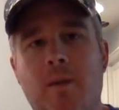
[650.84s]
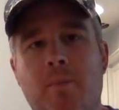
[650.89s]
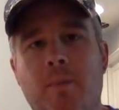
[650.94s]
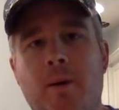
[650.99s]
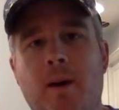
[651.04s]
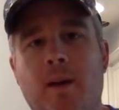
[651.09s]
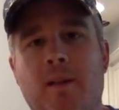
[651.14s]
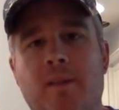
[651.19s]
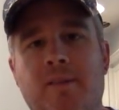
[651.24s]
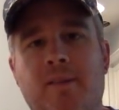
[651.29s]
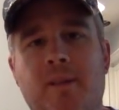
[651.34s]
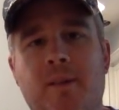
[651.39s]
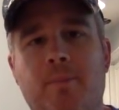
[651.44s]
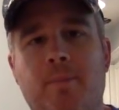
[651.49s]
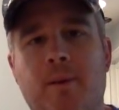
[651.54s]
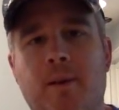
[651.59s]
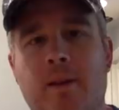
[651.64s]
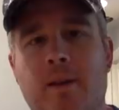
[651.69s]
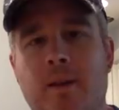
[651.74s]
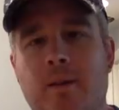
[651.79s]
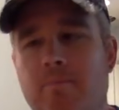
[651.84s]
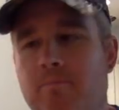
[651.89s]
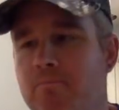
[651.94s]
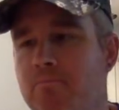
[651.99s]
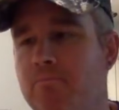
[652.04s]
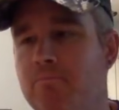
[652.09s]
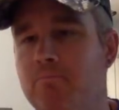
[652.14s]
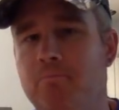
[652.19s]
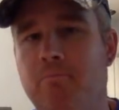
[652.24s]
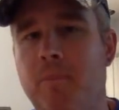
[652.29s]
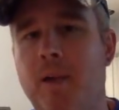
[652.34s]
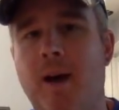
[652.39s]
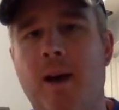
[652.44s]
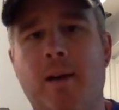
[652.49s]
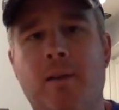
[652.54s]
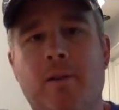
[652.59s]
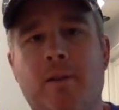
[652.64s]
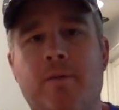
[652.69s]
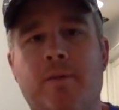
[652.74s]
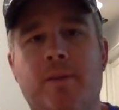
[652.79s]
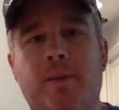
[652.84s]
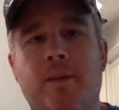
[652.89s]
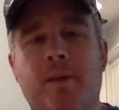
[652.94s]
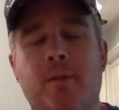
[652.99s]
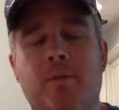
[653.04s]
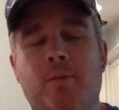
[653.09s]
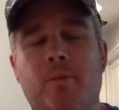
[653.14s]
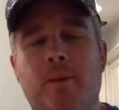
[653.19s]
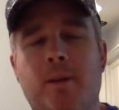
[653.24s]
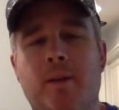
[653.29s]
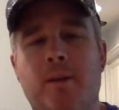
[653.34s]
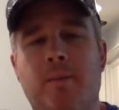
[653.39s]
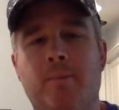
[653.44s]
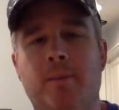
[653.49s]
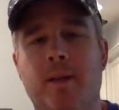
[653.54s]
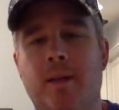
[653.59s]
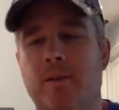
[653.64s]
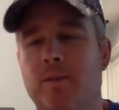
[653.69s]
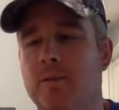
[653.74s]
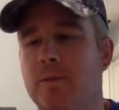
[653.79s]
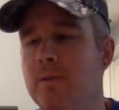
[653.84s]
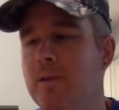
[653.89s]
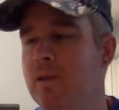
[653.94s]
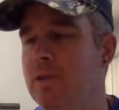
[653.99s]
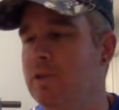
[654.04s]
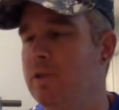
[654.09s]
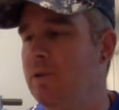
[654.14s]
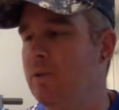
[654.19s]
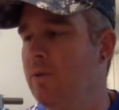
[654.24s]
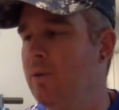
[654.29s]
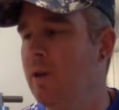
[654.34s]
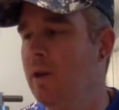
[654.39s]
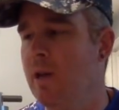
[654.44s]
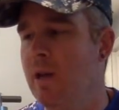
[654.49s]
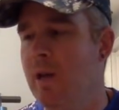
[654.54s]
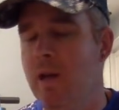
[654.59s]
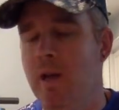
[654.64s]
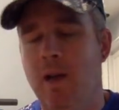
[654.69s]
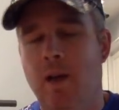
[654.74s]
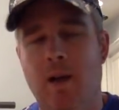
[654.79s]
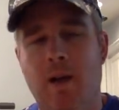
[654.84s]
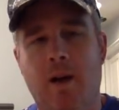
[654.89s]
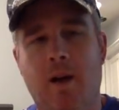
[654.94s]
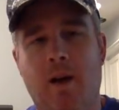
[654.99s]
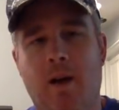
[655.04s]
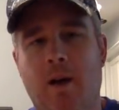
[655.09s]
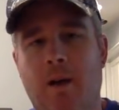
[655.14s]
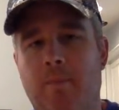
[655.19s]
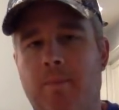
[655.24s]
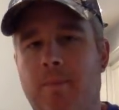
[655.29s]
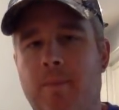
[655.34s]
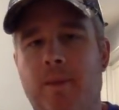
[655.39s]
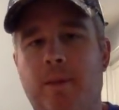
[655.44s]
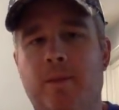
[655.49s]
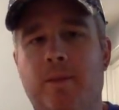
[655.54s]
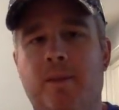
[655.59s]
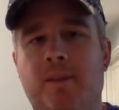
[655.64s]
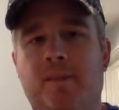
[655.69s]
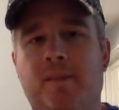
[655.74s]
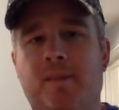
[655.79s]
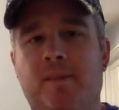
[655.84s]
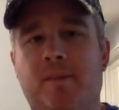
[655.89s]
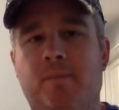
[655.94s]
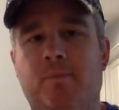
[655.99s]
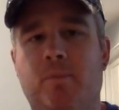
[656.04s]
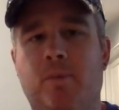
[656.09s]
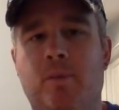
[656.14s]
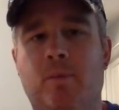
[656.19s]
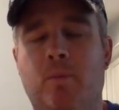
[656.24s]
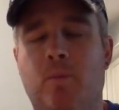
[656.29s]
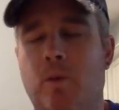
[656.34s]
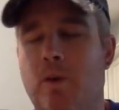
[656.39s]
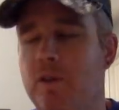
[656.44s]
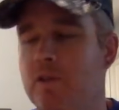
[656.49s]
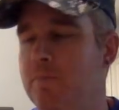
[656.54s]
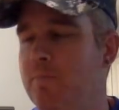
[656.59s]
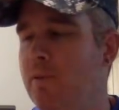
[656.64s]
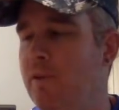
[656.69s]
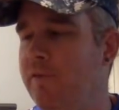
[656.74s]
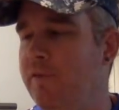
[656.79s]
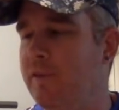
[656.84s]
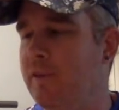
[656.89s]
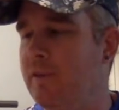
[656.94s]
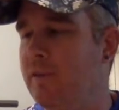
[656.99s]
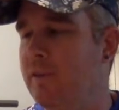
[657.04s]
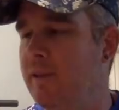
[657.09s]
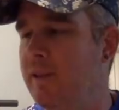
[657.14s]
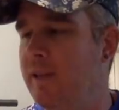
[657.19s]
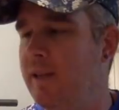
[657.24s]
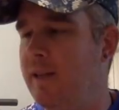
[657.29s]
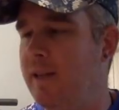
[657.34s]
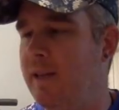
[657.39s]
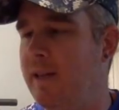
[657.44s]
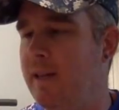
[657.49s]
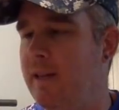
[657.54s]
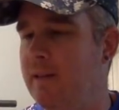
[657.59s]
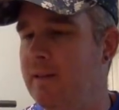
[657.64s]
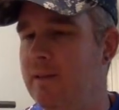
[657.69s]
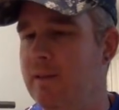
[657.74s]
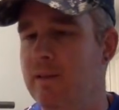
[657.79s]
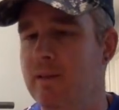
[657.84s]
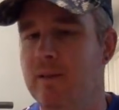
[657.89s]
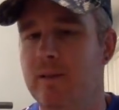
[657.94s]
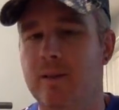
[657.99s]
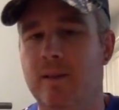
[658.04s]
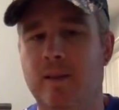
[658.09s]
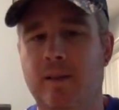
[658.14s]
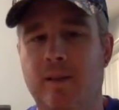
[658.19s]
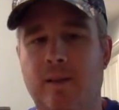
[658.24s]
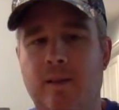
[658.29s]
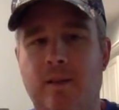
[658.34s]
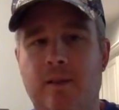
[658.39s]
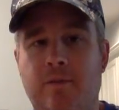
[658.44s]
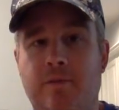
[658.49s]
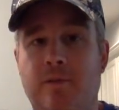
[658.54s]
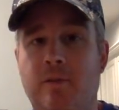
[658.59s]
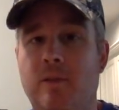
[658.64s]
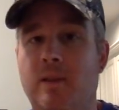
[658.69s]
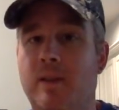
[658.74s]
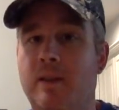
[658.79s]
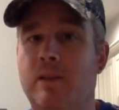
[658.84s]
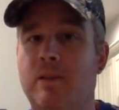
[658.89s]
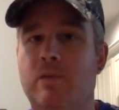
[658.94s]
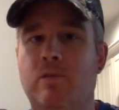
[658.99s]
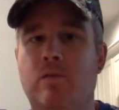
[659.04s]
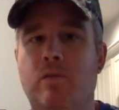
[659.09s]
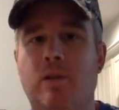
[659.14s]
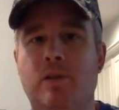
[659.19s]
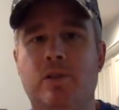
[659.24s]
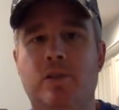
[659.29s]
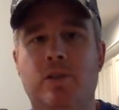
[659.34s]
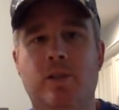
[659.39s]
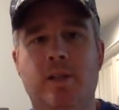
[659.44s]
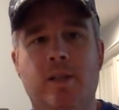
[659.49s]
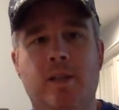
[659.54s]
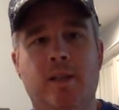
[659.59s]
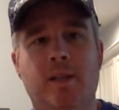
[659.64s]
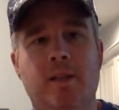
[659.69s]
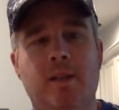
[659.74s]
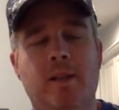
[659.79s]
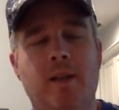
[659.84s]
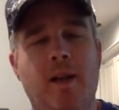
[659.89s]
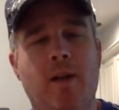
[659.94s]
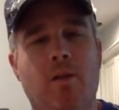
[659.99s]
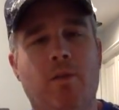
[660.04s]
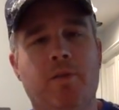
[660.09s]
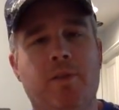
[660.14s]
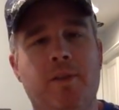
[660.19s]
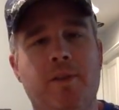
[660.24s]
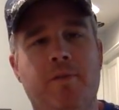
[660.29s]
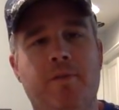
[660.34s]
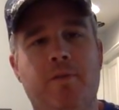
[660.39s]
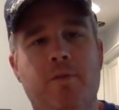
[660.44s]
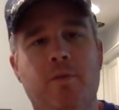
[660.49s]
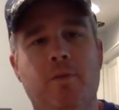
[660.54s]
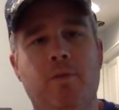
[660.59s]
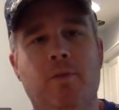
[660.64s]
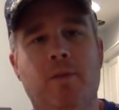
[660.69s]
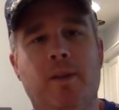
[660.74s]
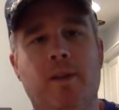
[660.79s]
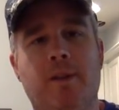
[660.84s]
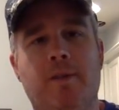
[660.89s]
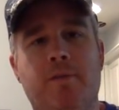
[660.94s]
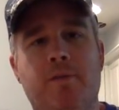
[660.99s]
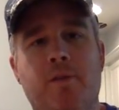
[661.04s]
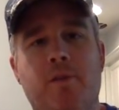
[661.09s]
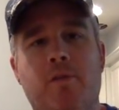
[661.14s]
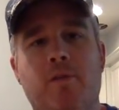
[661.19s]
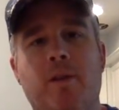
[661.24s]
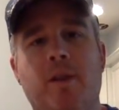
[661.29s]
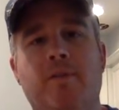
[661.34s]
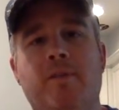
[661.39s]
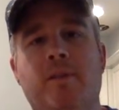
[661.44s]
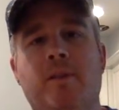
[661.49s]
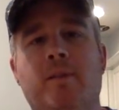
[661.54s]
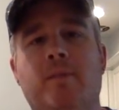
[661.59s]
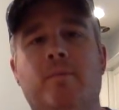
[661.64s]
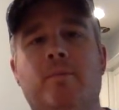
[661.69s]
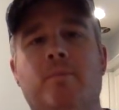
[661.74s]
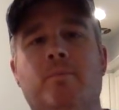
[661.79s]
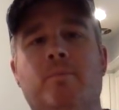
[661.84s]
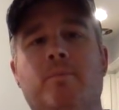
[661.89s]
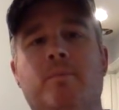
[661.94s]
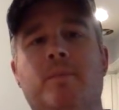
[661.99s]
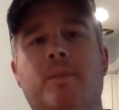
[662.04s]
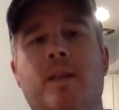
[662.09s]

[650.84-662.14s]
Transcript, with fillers: policy, but I don't even think that would become down to an issue. Um, this it works perfectly, and if you like crunchy, healthy food, like if you're craving